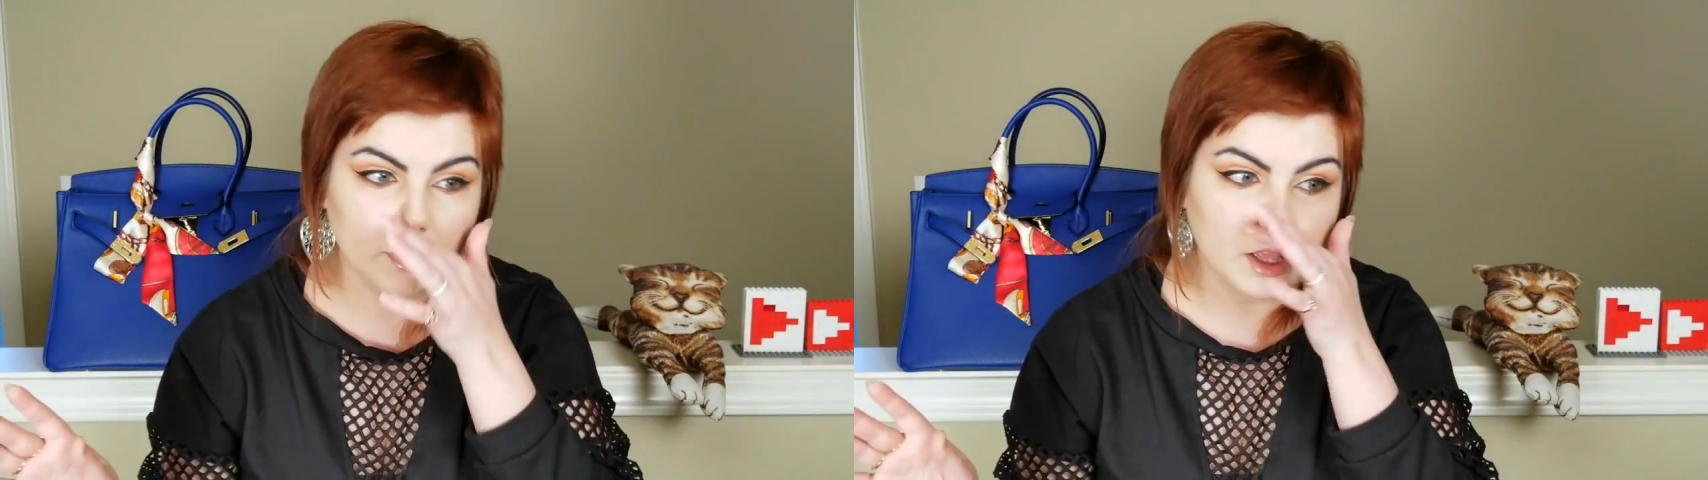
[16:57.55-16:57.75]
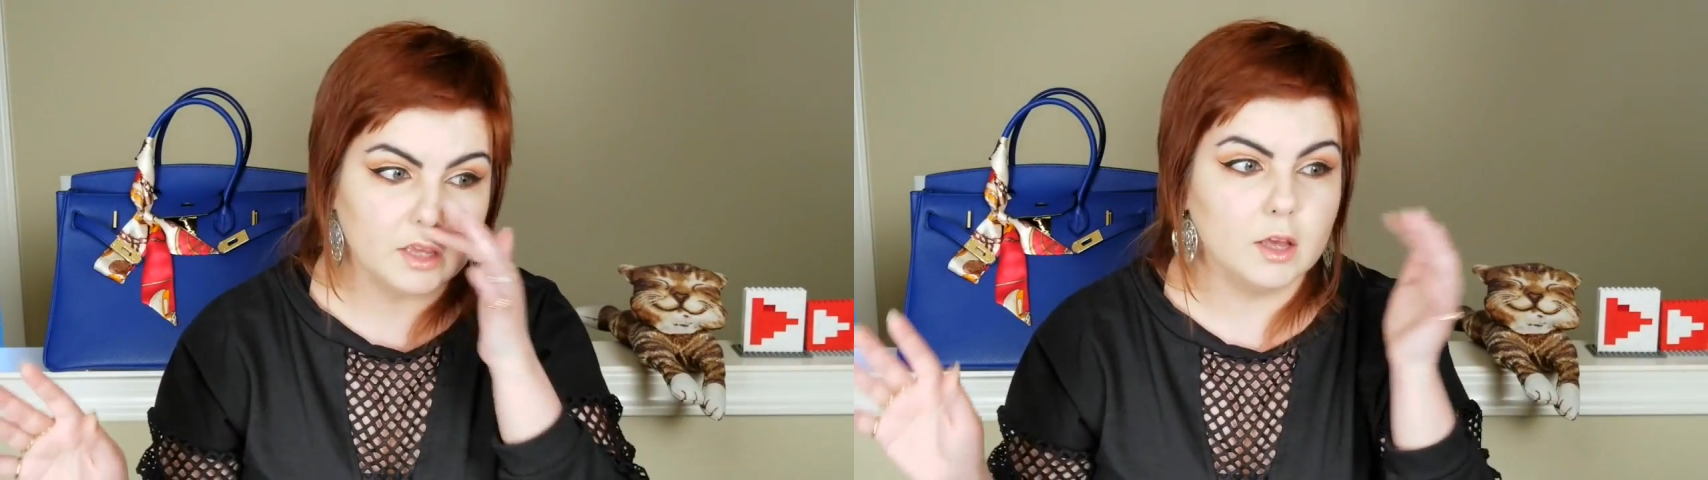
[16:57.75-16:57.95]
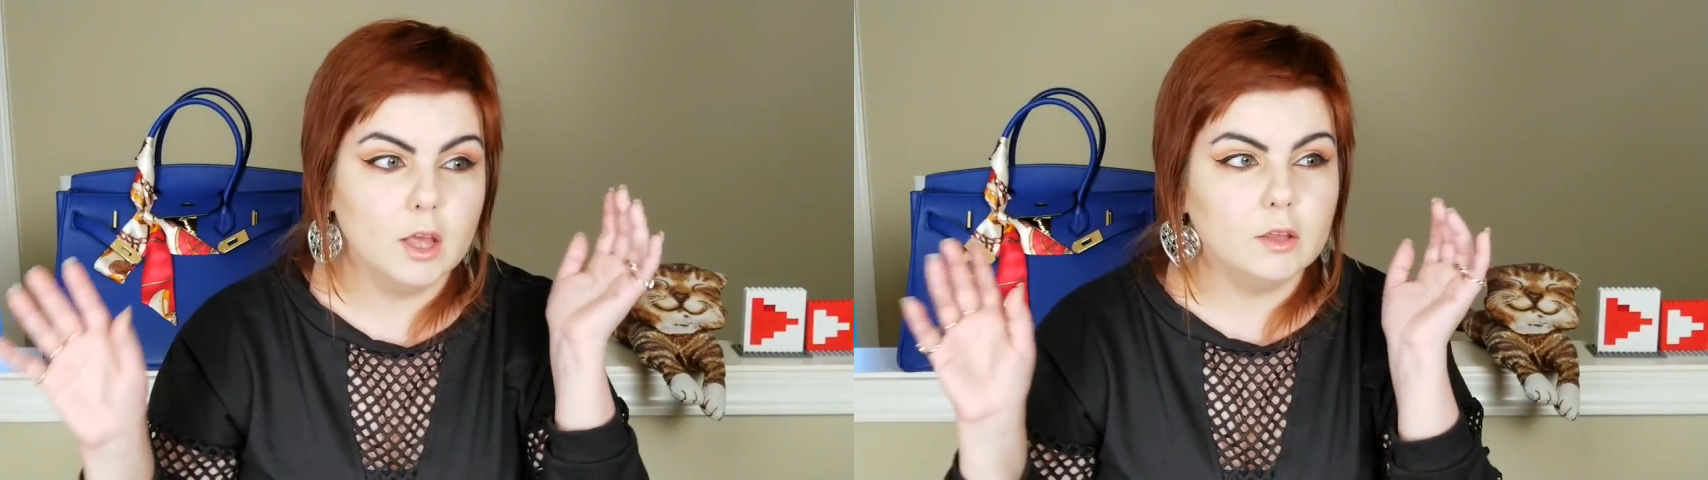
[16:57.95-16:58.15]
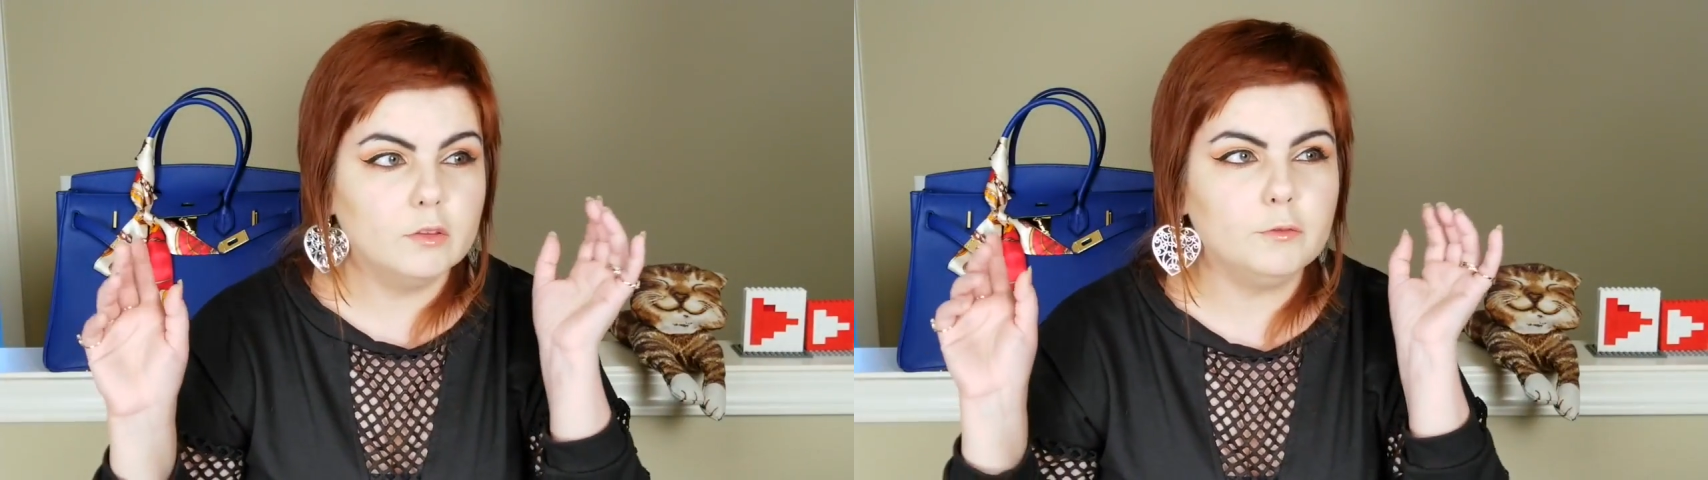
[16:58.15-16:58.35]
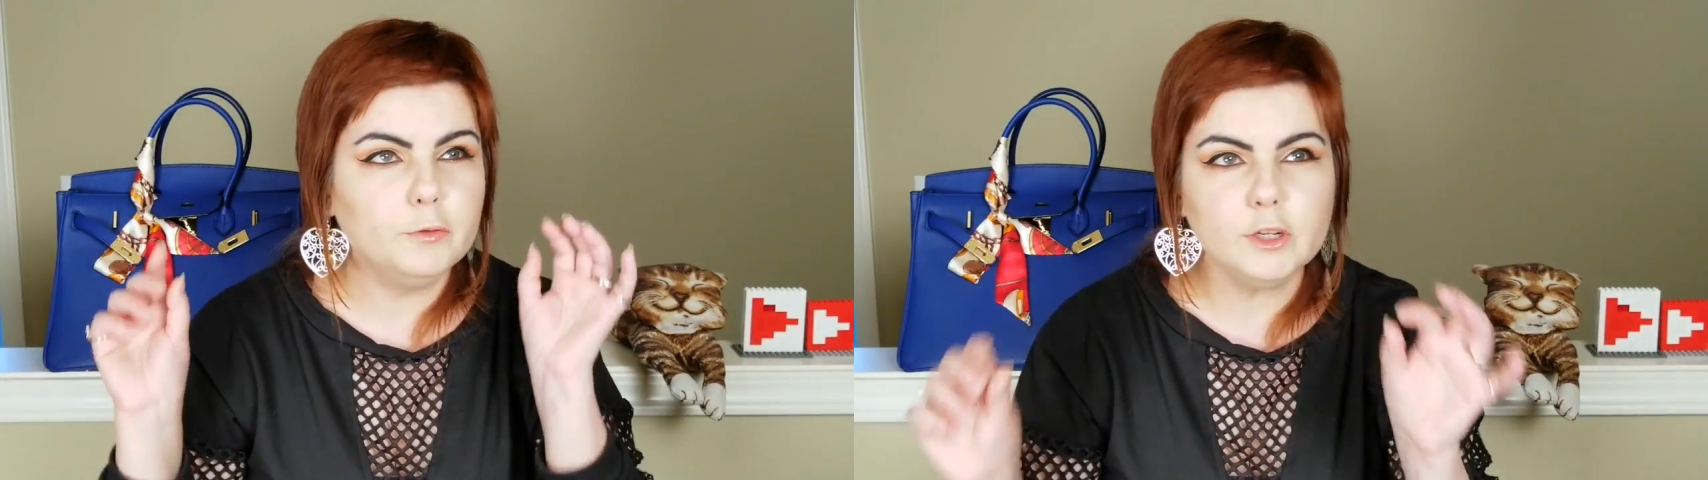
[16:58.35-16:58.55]
like
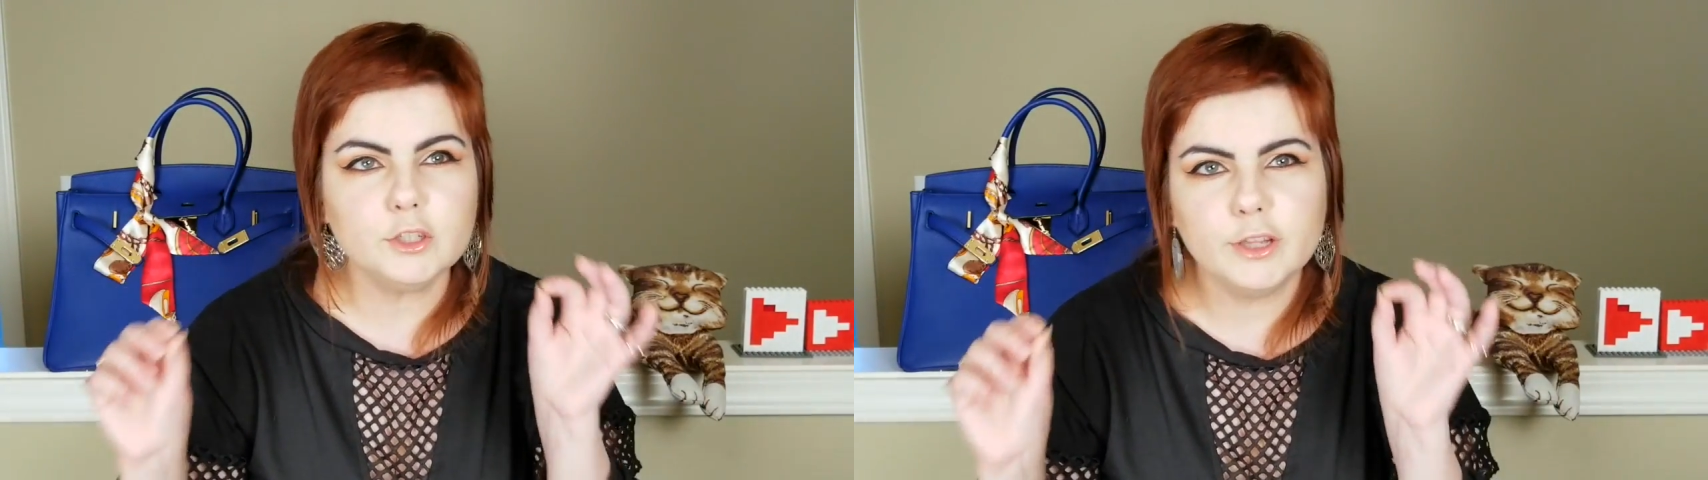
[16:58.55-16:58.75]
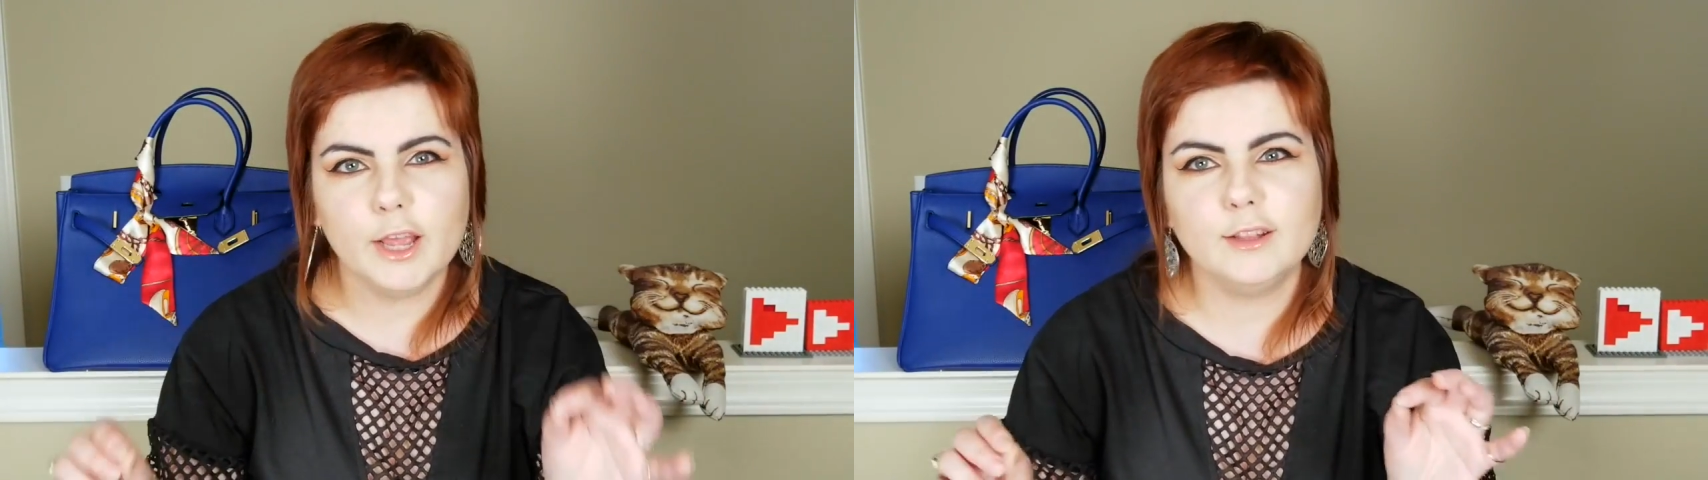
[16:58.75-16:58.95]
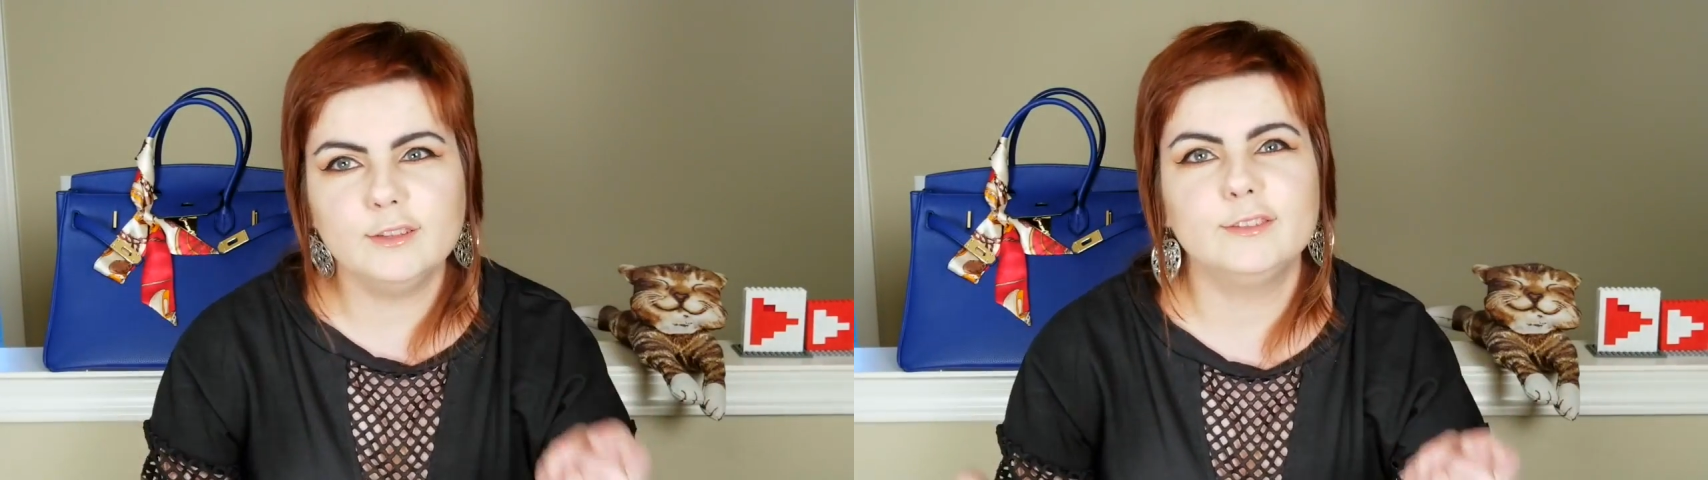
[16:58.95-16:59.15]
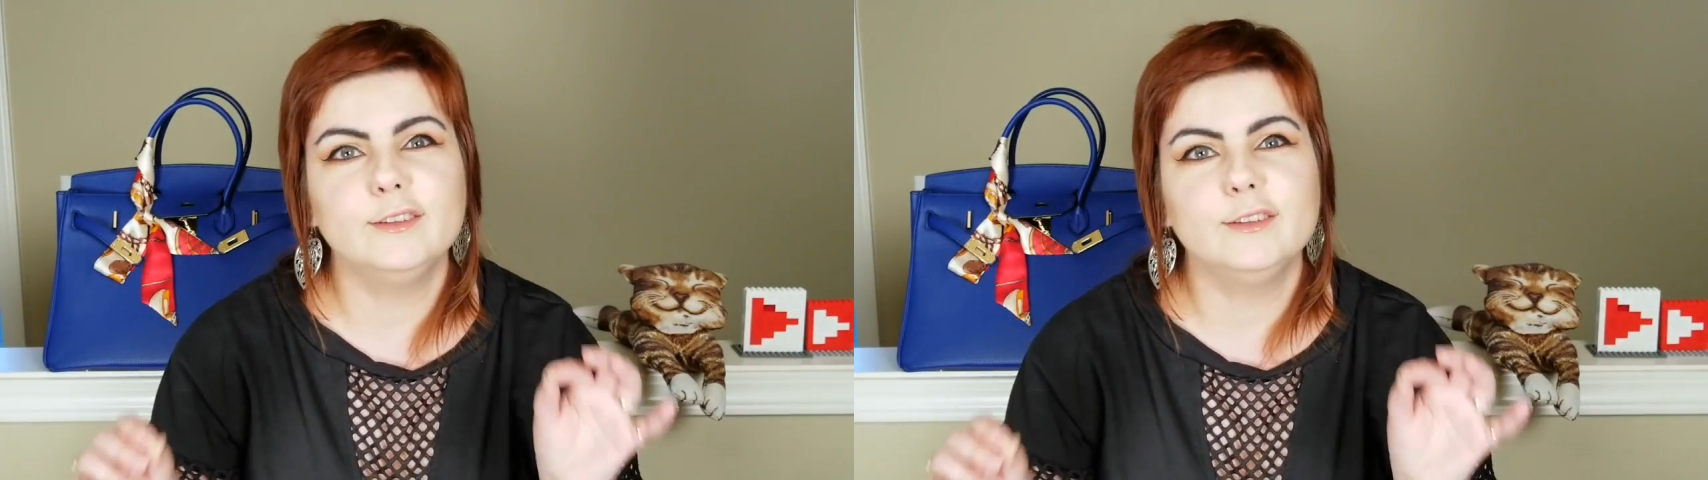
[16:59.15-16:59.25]
the fish necklace